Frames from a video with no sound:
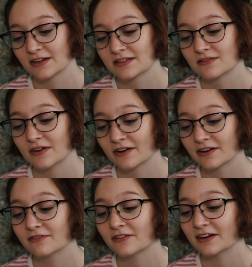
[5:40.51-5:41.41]
It's
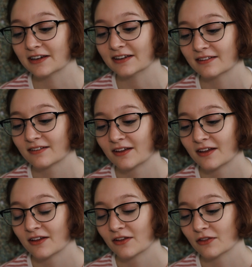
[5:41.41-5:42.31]
very funny,
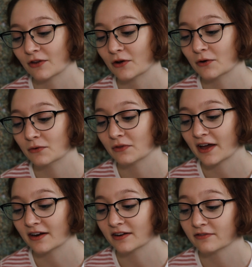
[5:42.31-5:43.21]
though,
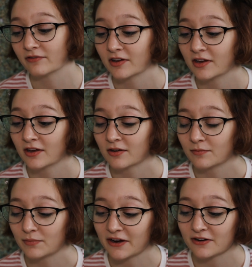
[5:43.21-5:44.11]
that if
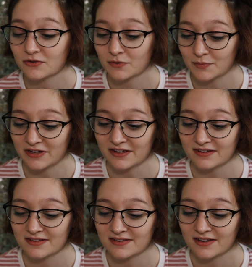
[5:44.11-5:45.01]
bears were
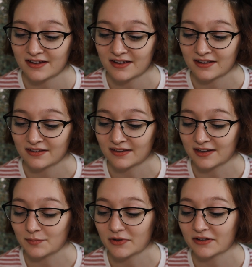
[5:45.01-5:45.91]
bees,
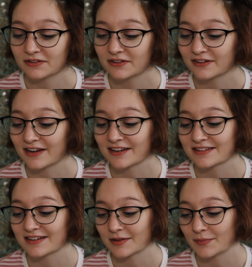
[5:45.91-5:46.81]
they'd build their
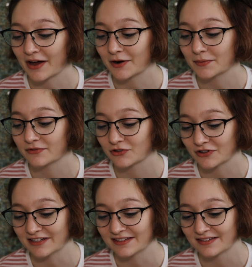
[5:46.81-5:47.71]
nest at the bottom of
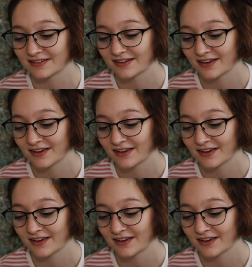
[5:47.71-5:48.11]
trees.